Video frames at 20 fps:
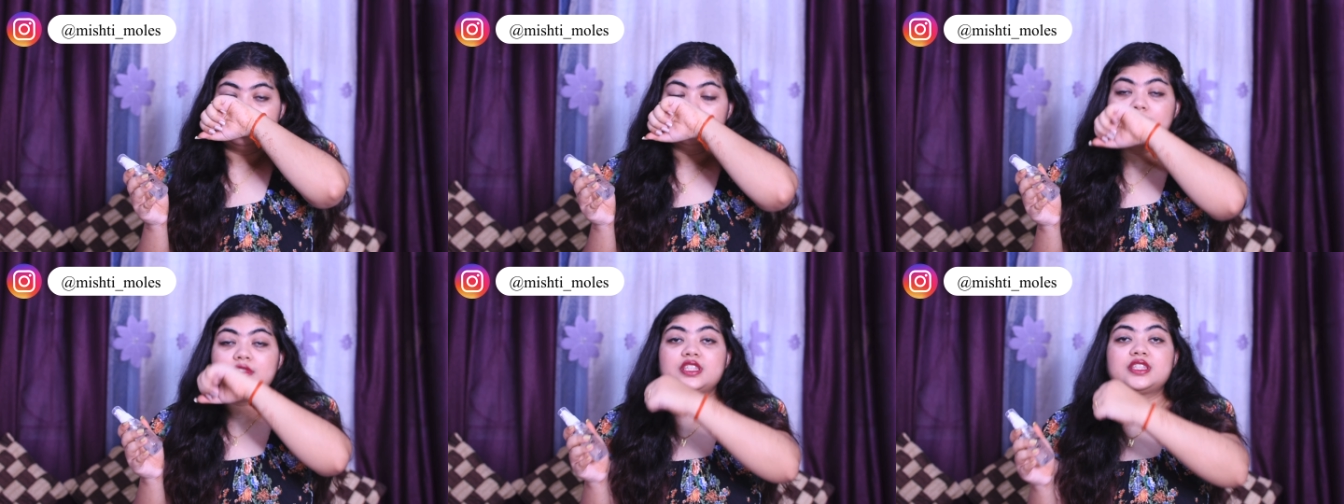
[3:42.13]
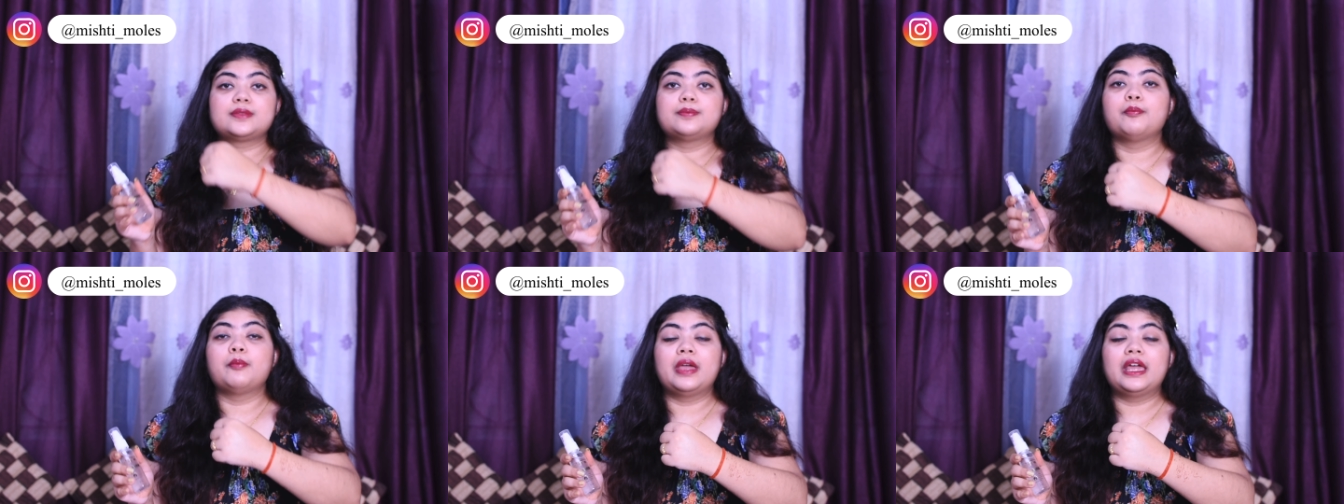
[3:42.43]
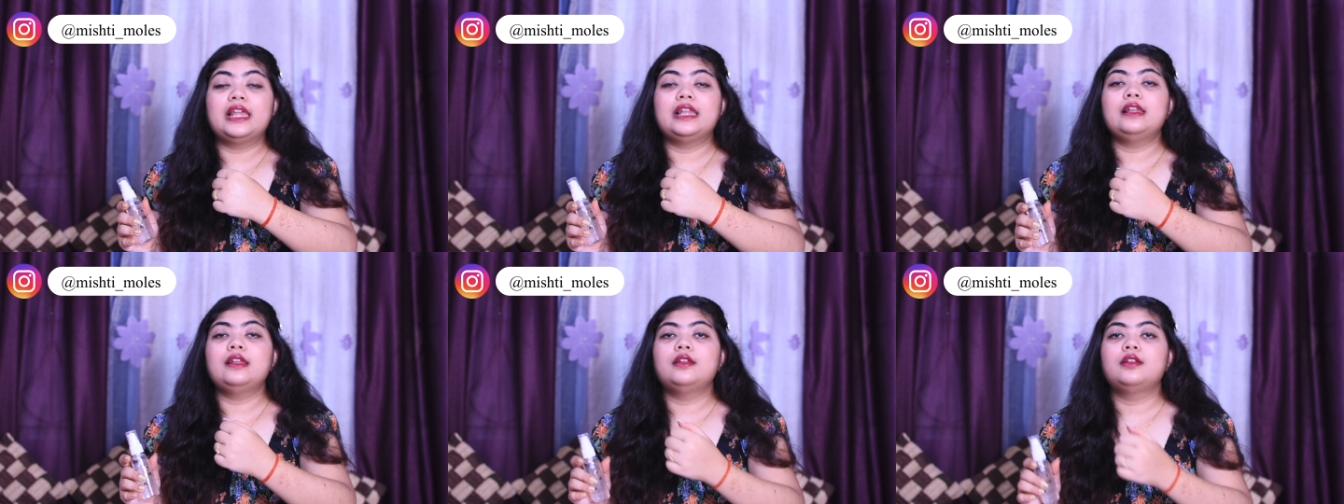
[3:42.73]

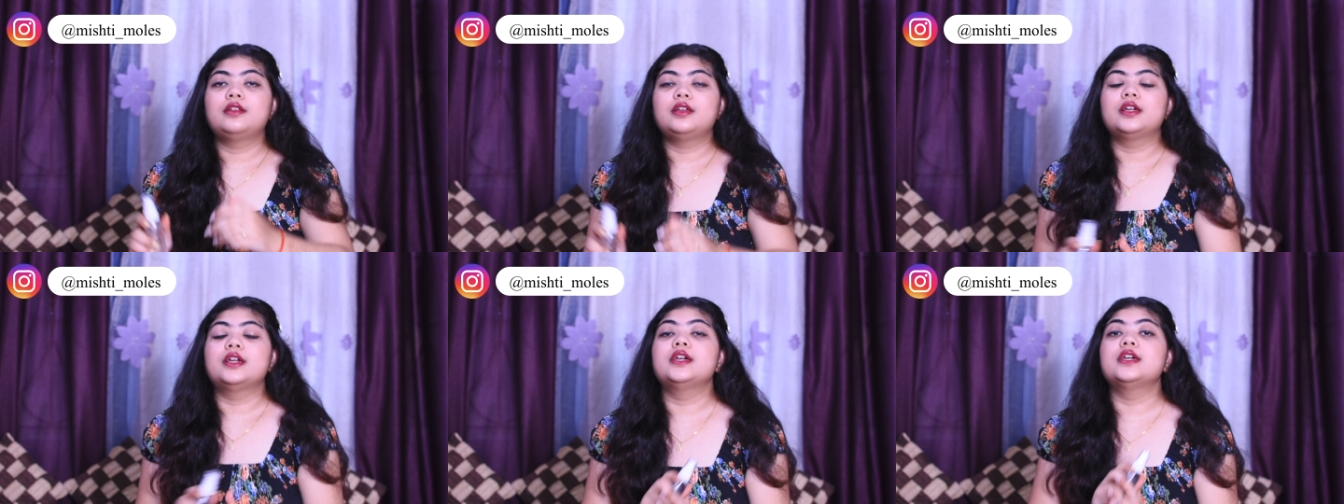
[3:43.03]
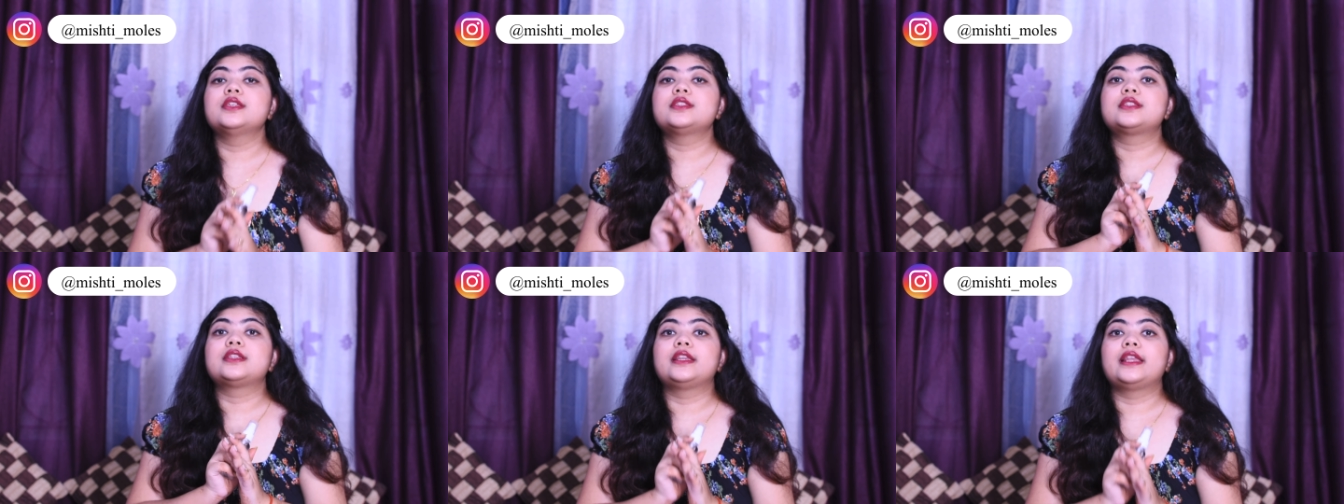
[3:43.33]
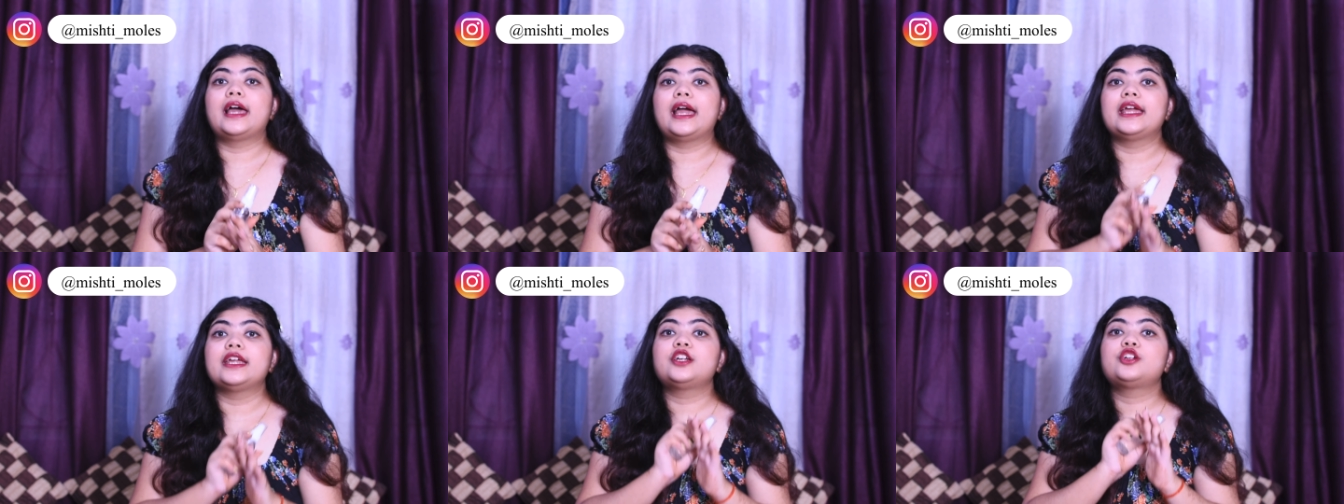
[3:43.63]
smell is
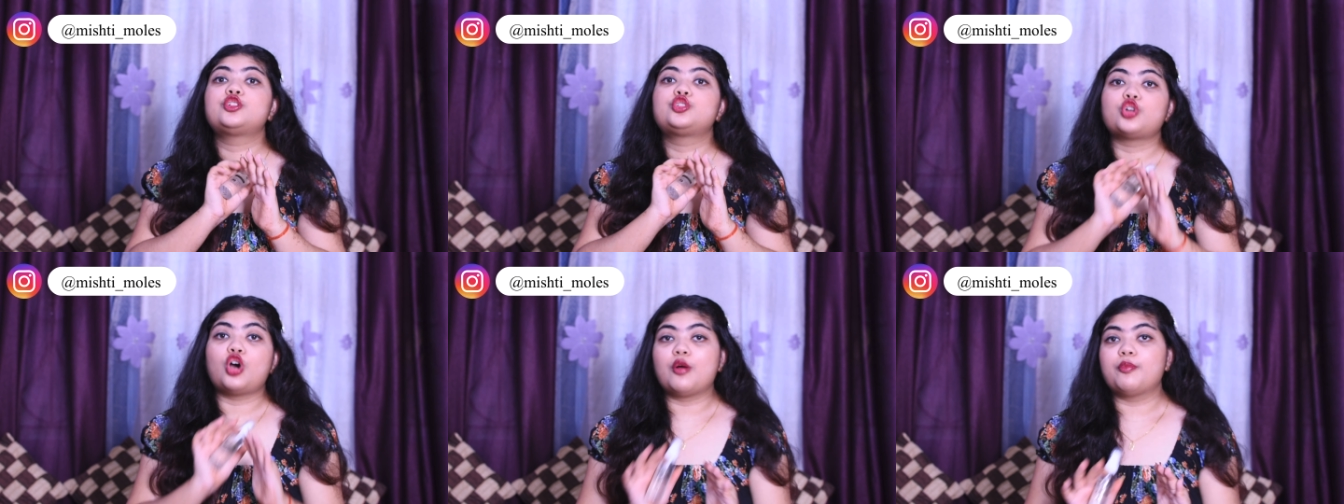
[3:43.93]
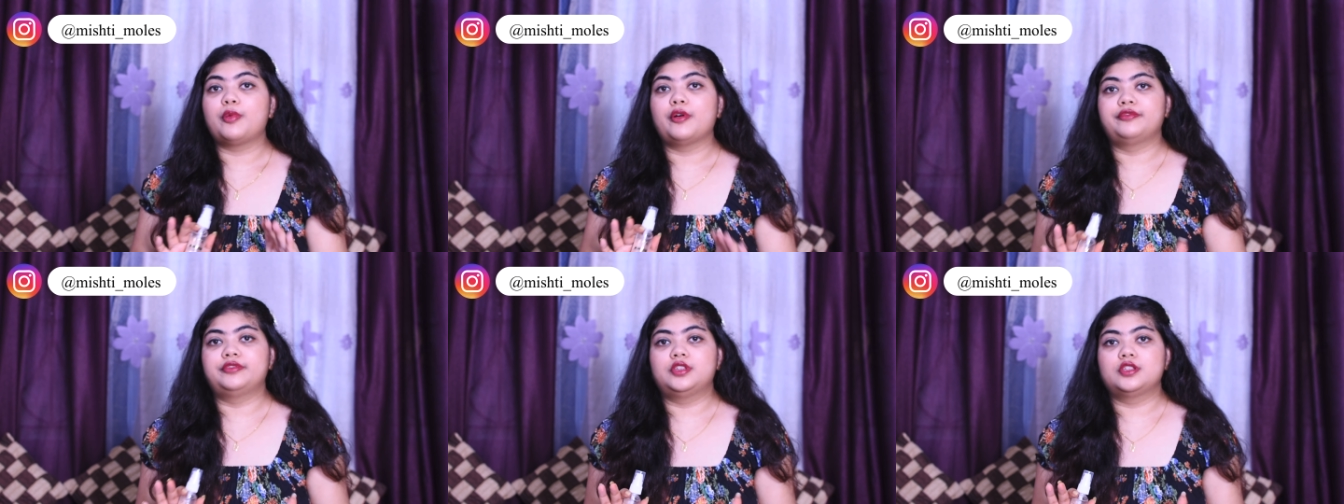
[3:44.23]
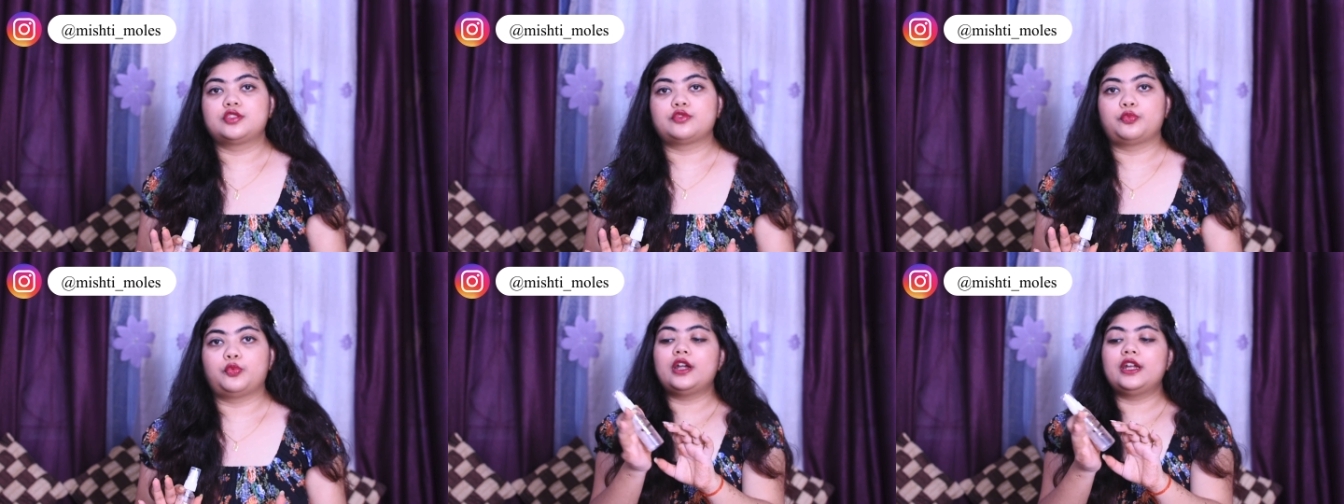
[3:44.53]
like top of
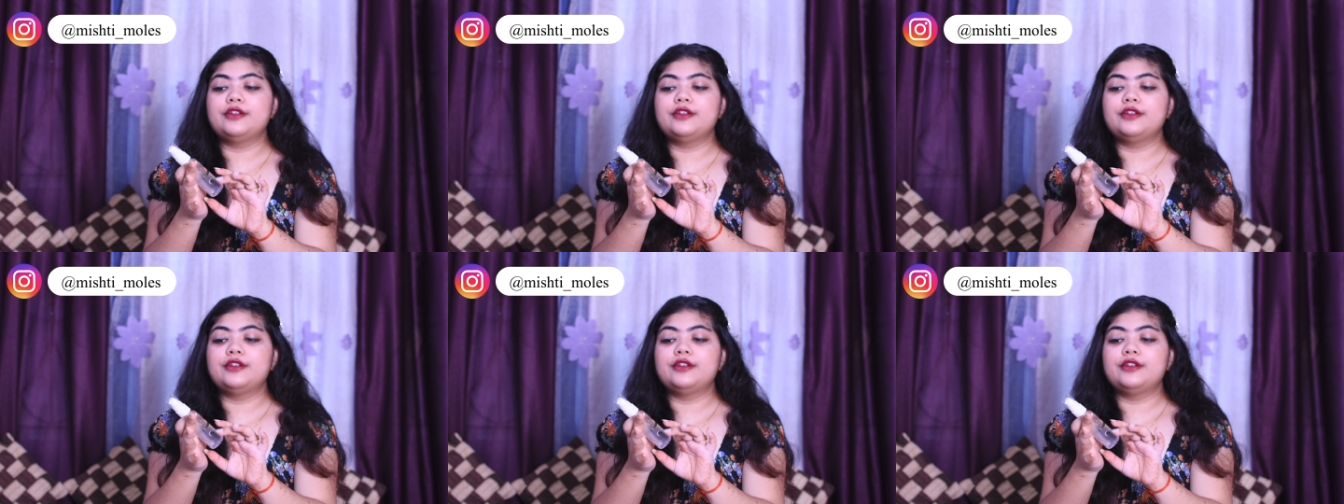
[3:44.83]
this.